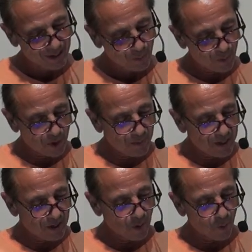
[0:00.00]
We're to
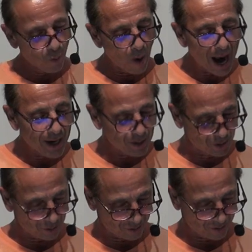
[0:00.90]
be
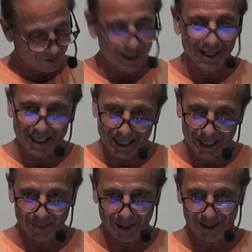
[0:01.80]
wiser than the
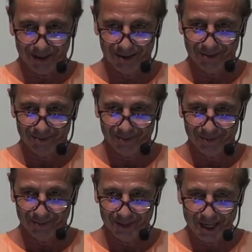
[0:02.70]
enemy.
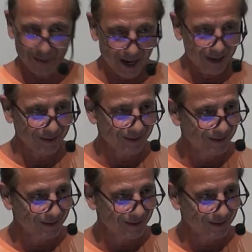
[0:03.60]
Amen?